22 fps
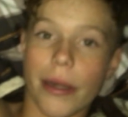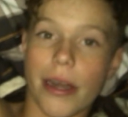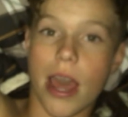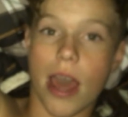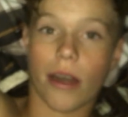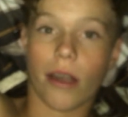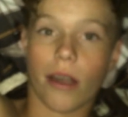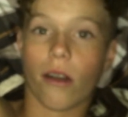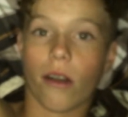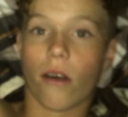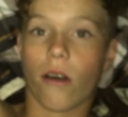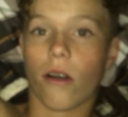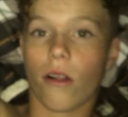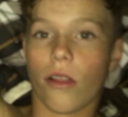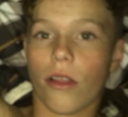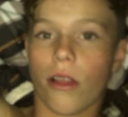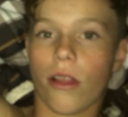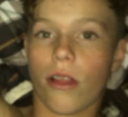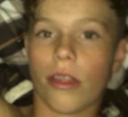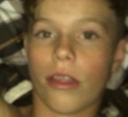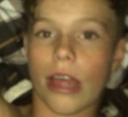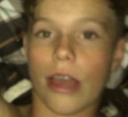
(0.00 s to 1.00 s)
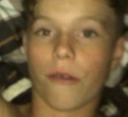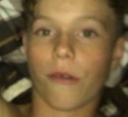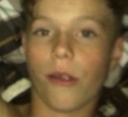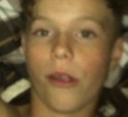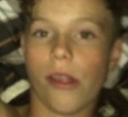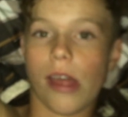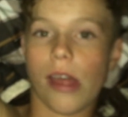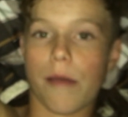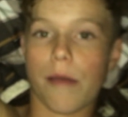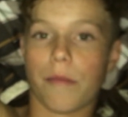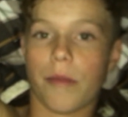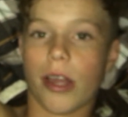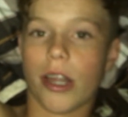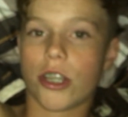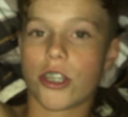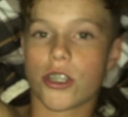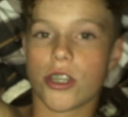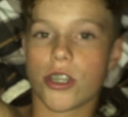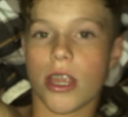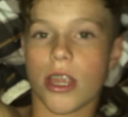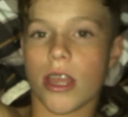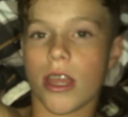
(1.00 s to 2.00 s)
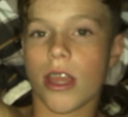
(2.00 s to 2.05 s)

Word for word: not at all. Not really that much.